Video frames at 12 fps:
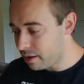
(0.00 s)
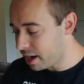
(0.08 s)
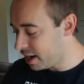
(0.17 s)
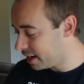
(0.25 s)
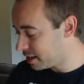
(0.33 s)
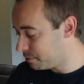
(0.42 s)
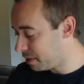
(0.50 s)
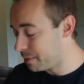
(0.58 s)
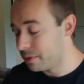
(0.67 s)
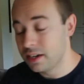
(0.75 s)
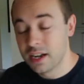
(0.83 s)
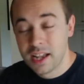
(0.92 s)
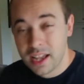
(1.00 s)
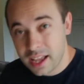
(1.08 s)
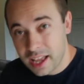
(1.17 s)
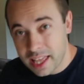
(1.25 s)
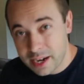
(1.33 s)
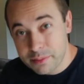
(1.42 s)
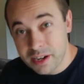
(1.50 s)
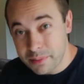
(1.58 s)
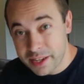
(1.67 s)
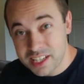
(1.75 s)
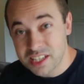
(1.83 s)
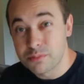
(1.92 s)
going to take some paper and I'm going to
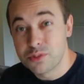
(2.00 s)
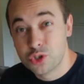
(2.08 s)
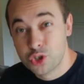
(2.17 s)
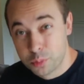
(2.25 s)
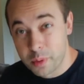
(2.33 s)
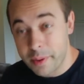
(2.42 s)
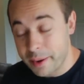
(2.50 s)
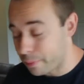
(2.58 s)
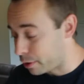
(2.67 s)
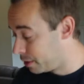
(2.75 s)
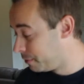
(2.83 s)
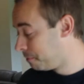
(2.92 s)
make some super paper.